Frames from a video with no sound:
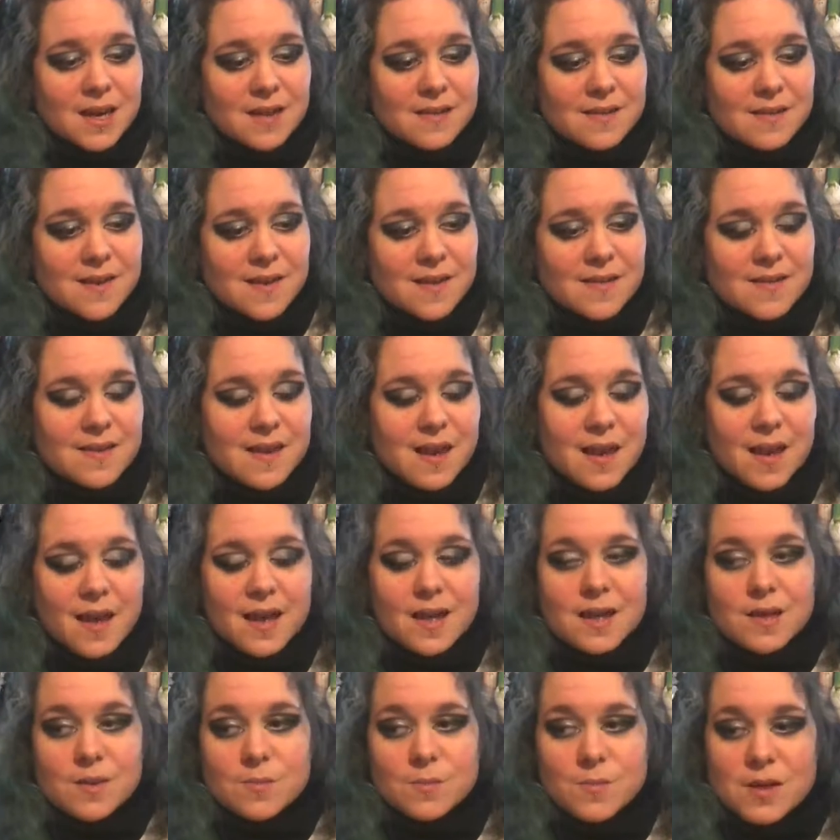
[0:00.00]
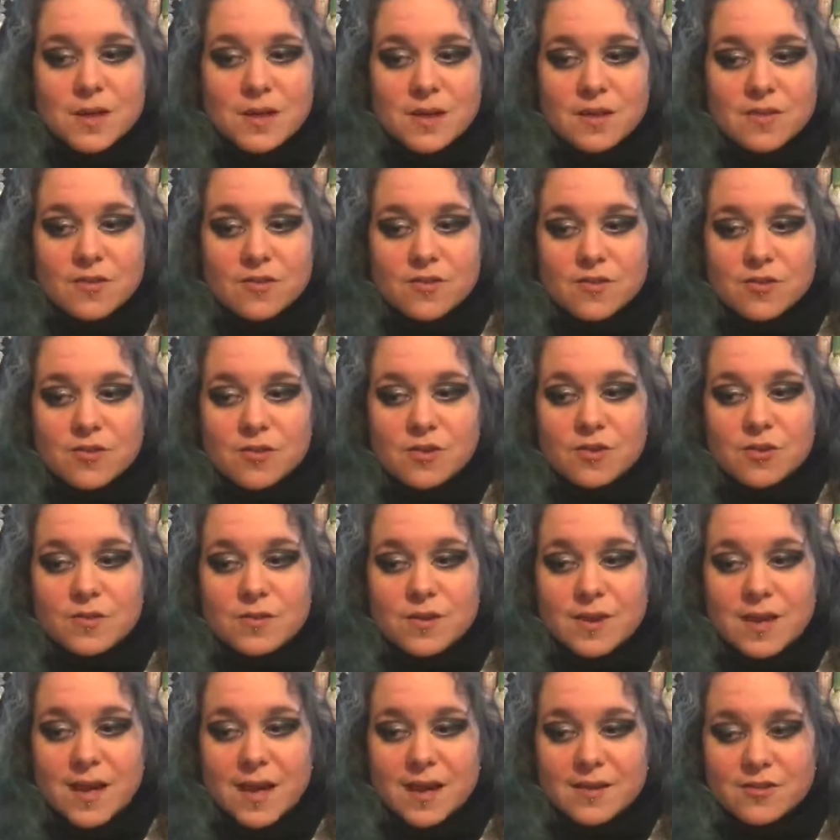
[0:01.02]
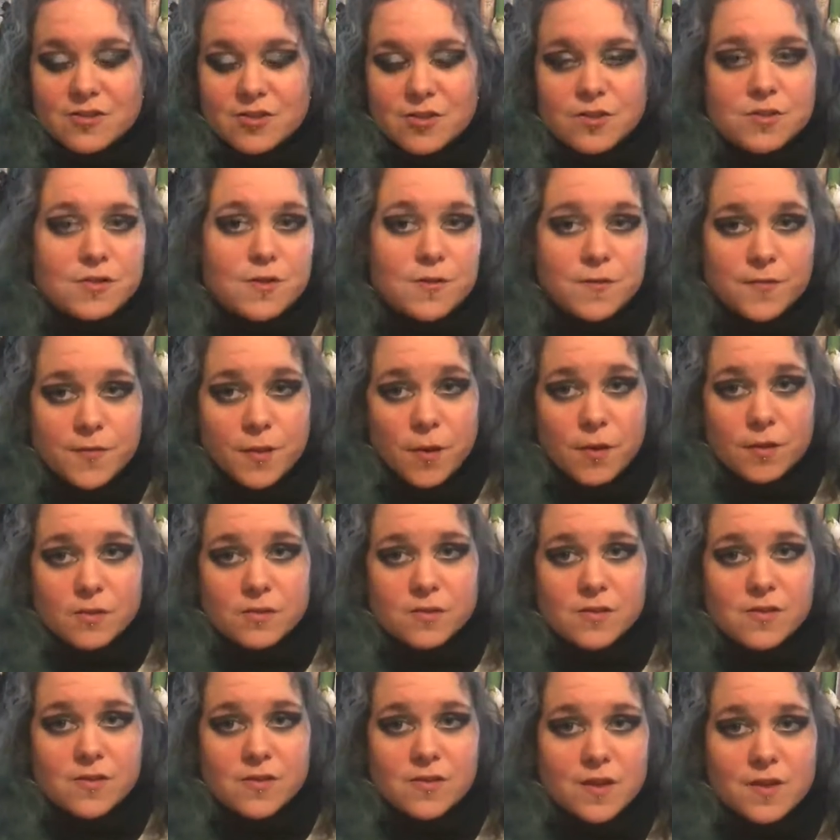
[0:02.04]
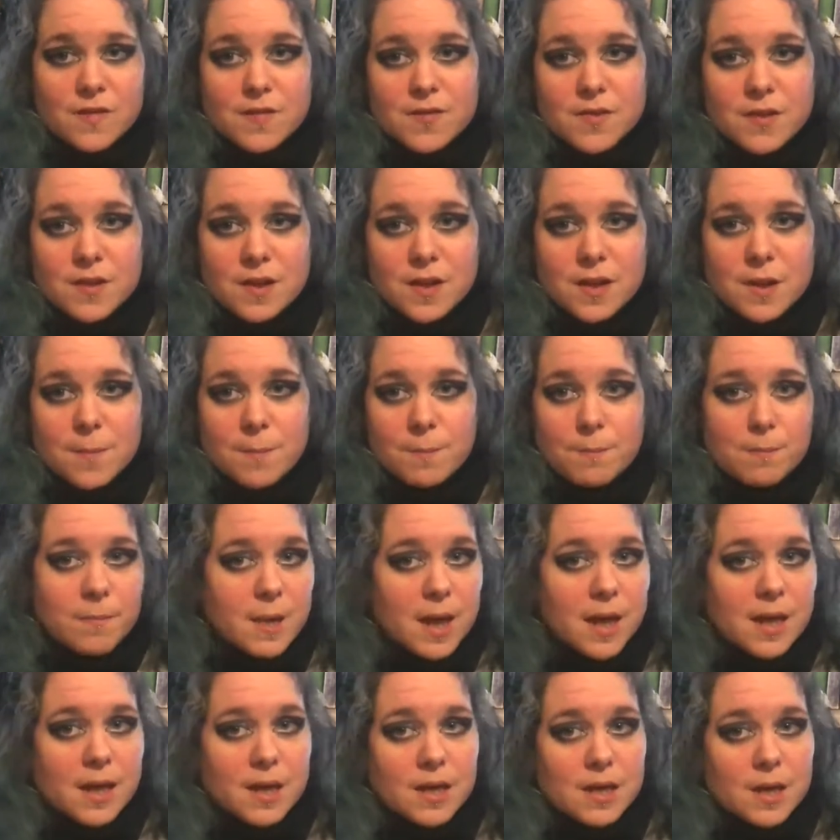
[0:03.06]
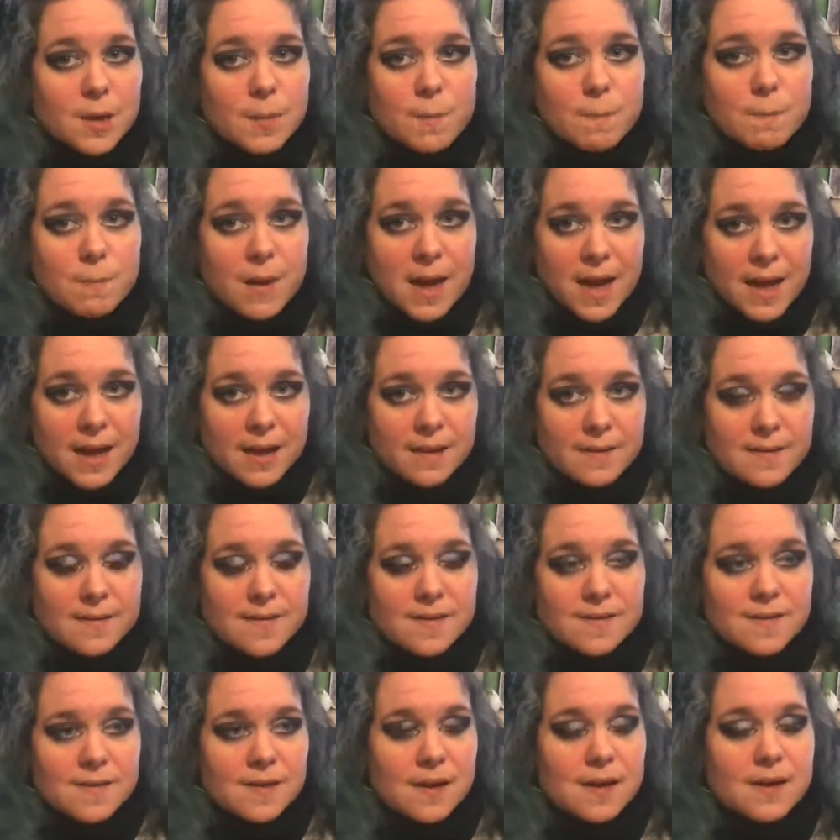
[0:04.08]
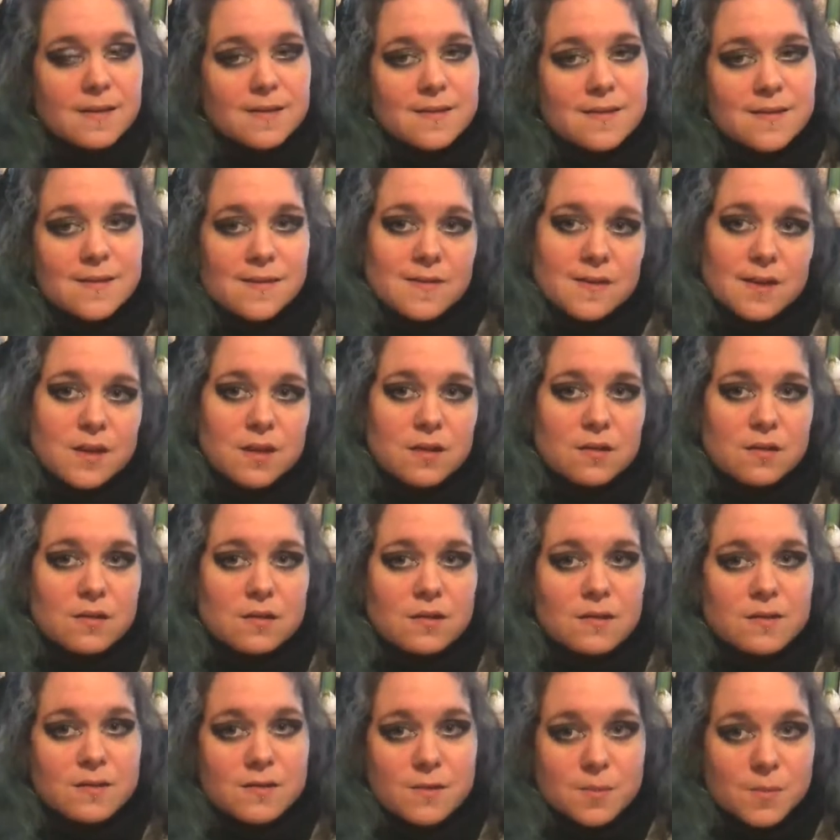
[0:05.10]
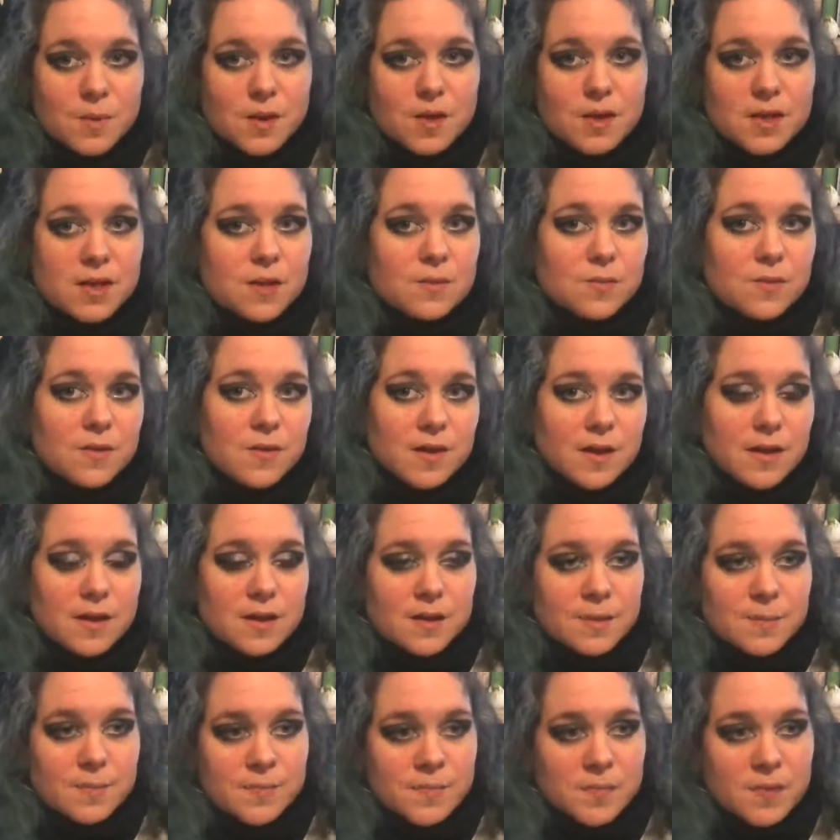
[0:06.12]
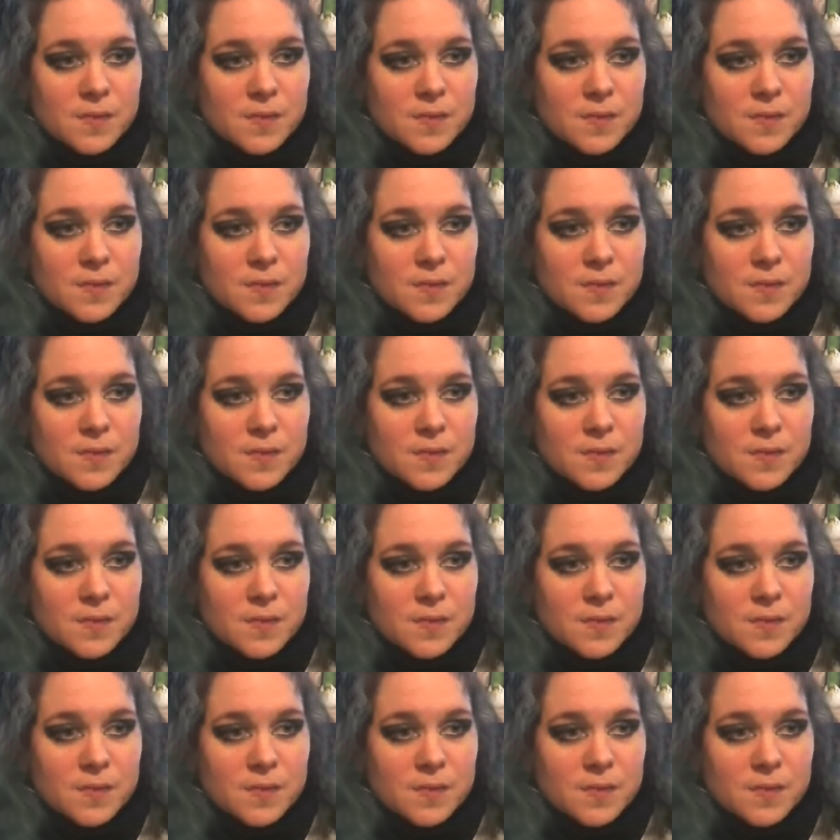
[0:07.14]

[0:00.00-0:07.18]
And his aim is to get to the vaults of the main banks and steal the money within.